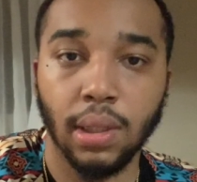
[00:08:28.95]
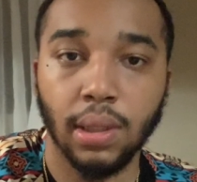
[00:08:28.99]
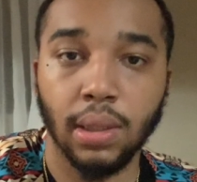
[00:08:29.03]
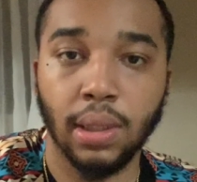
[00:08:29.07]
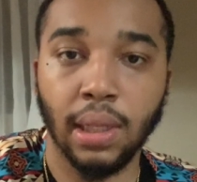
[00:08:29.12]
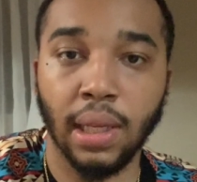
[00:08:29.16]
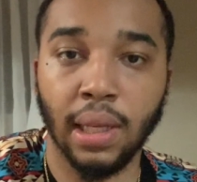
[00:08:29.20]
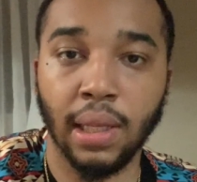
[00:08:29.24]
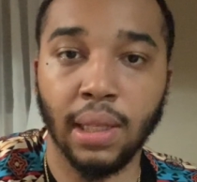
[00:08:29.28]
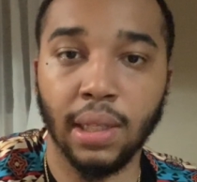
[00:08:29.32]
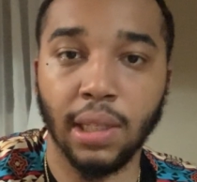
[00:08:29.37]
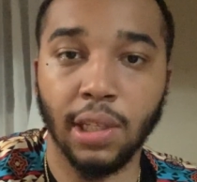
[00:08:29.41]

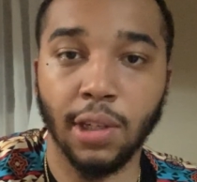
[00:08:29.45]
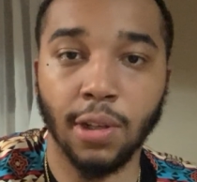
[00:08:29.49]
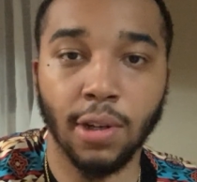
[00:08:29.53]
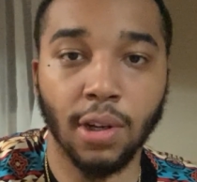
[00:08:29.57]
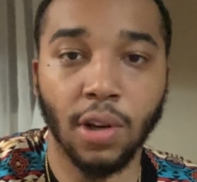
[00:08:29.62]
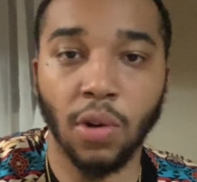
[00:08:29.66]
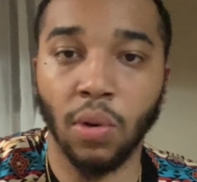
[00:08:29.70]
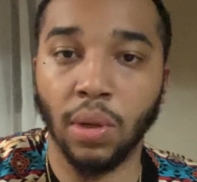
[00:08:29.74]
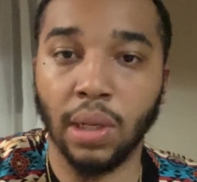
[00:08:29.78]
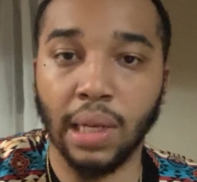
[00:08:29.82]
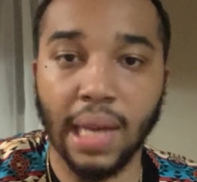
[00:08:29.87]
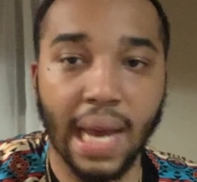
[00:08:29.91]
then you're
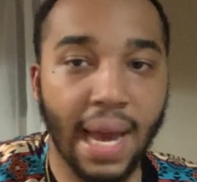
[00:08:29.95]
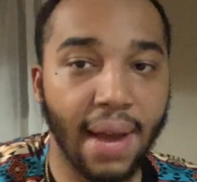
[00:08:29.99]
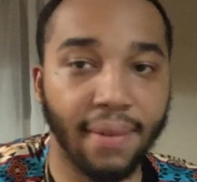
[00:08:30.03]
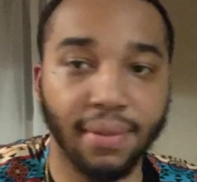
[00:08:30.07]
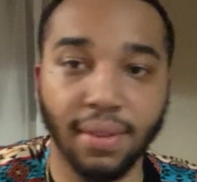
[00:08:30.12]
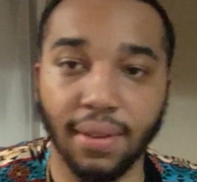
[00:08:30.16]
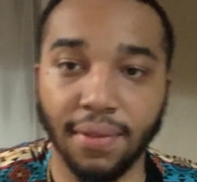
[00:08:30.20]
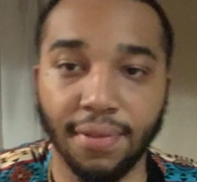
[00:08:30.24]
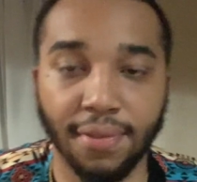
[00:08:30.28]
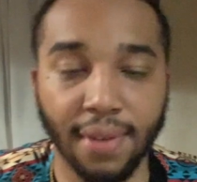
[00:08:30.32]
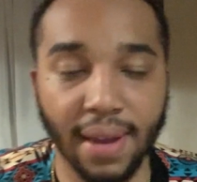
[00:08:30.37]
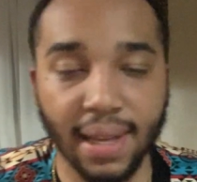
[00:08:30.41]
going to have
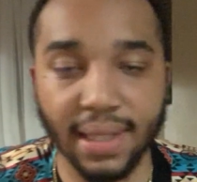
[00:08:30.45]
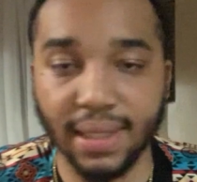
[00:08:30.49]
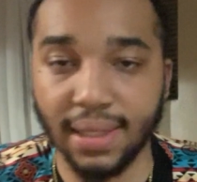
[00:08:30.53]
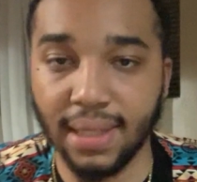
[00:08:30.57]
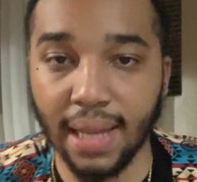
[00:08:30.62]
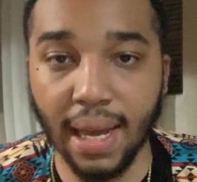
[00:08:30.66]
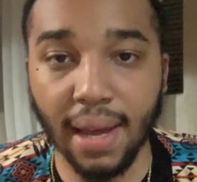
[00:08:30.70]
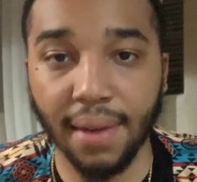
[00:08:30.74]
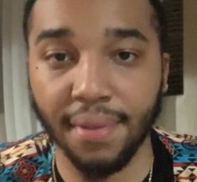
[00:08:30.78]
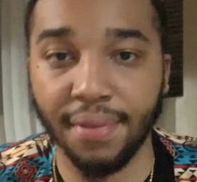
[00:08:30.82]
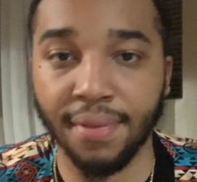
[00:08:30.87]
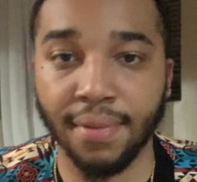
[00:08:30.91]
to face
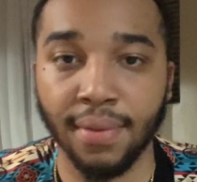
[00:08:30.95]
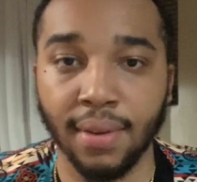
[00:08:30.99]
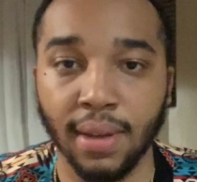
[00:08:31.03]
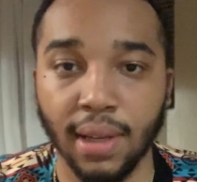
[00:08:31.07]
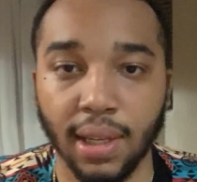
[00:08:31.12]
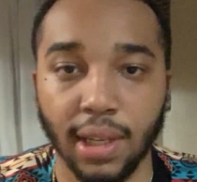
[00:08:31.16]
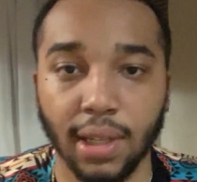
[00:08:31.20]
death.